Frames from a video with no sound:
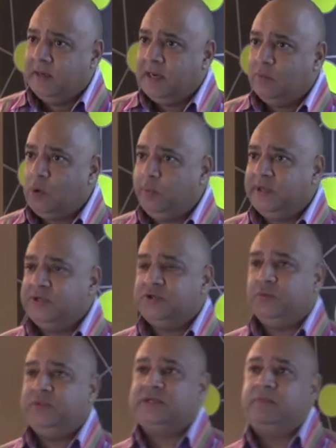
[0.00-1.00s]
Now, what we can
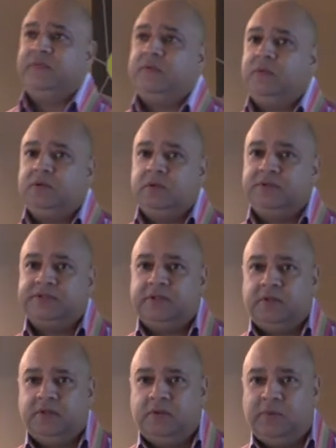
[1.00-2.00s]
do with some of the models
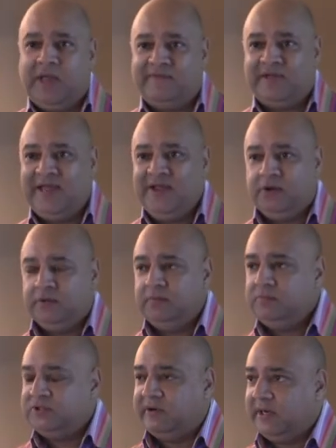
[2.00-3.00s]
that we have at Aon,
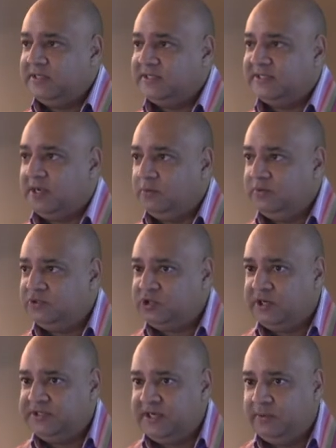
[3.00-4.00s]
sorry, I did say I wouldn't
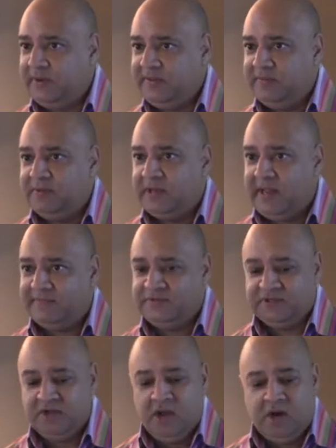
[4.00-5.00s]
try and tell you anything, but I
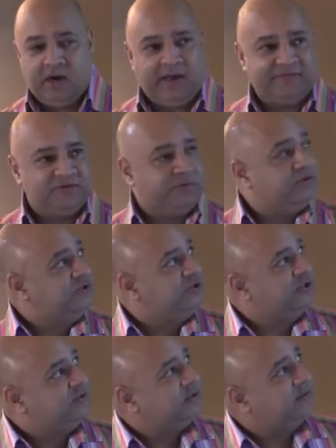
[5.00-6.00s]
have to
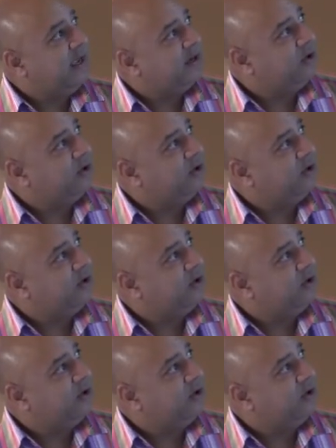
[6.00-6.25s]
introduce that